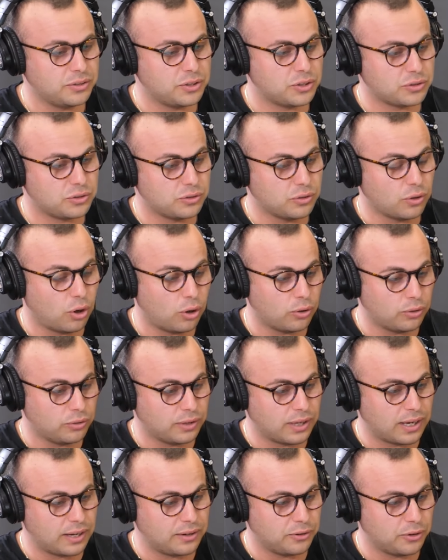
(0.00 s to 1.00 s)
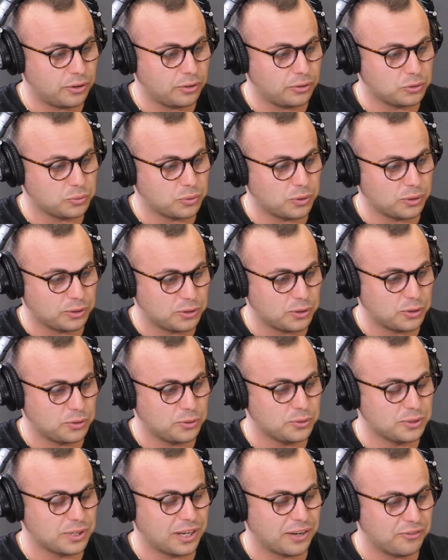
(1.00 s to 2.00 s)
just on that note as well, and to
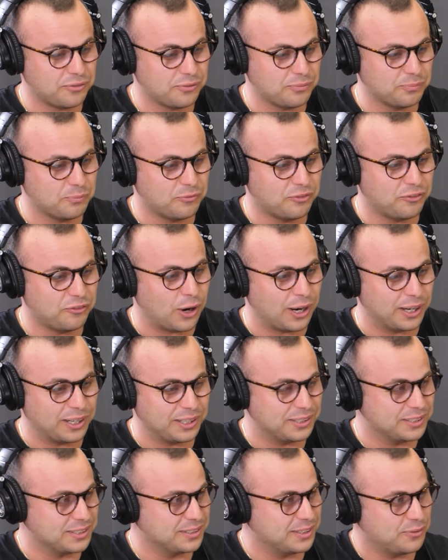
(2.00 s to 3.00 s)
use that fighting,